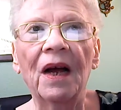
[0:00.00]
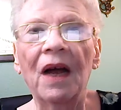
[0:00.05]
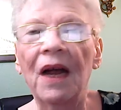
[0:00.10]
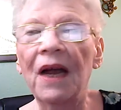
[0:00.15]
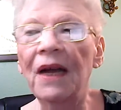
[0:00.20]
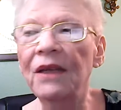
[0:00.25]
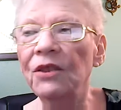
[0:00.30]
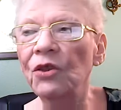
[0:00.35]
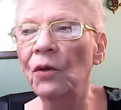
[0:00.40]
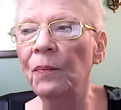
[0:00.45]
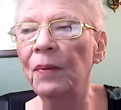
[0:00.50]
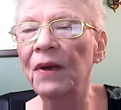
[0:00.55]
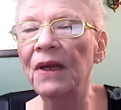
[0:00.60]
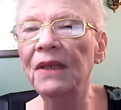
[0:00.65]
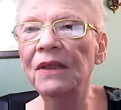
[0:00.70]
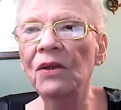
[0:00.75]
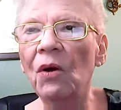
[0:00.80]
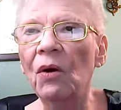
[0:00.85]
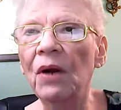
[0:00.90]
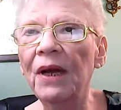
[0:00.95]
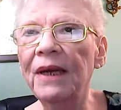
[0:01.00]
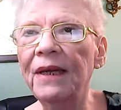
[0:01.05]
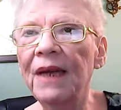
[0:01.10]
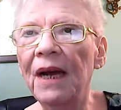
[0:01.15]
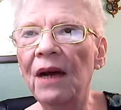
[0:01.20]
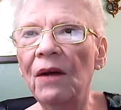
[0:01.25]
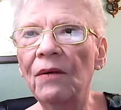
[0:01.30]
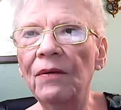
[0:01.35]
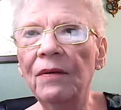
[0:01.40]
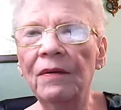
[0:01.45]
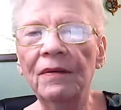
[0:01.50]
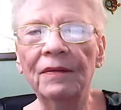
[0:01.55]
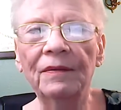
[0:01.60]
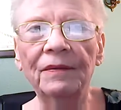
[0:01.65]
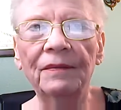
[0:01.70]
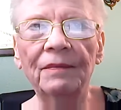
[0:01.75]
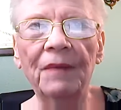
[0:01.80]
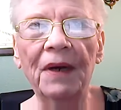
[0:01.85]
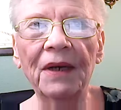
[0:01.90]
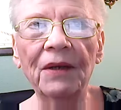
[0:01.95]
Angel, please go lay down.
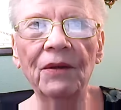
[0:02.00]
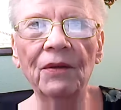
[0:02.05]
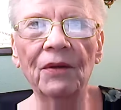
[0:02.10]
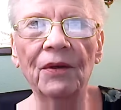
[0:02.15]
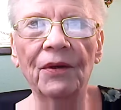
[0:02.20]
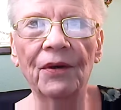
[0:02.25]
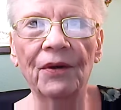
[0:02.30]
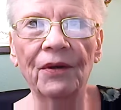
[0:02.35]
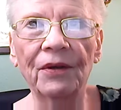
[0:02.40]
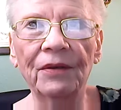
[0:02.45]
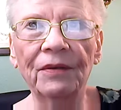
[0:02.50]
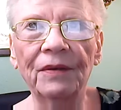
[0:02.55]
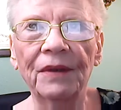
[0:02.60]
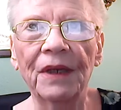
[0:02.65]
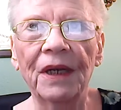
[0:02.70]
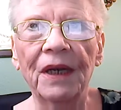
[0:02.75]
My little girl,